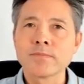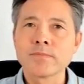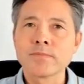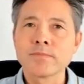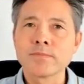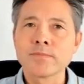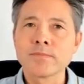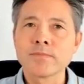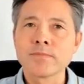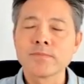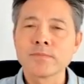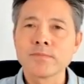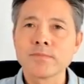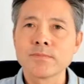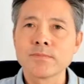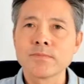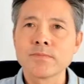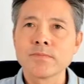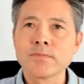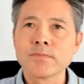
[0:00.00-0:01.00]

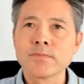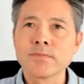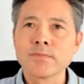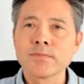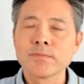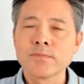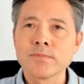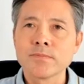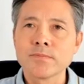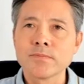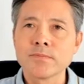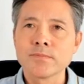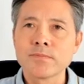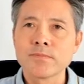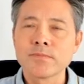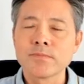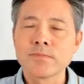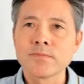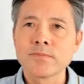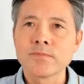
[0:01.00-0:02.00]

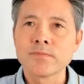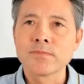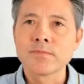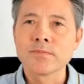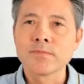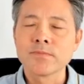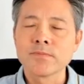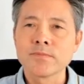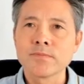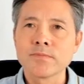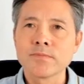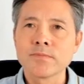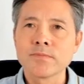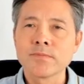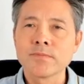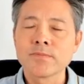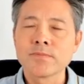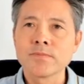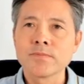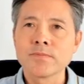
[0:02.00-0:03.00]

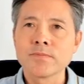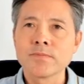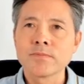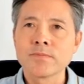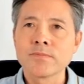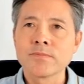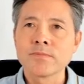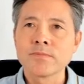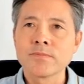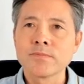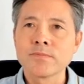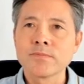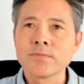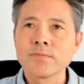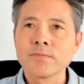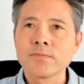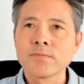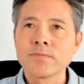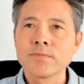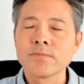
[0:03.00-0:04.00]

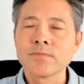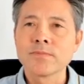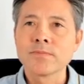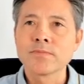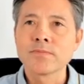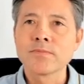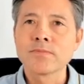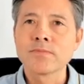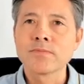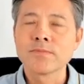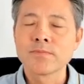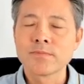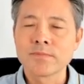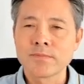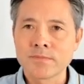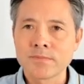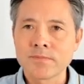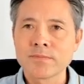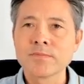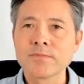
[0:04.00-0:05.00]

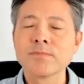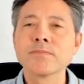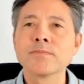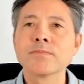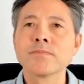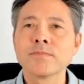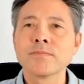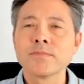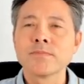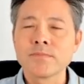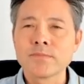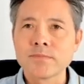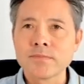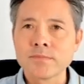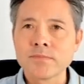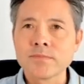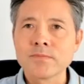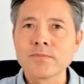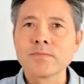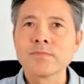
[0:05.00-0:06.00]

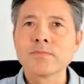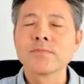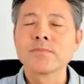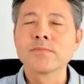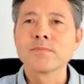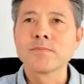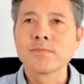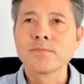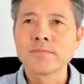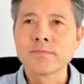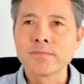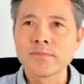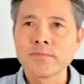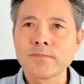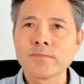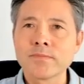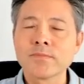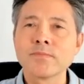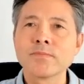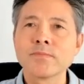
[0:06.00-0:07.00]

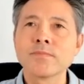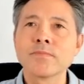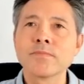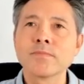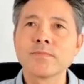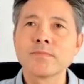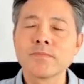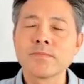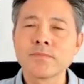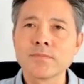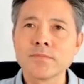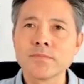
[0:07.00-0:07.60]
This person isn't speaking.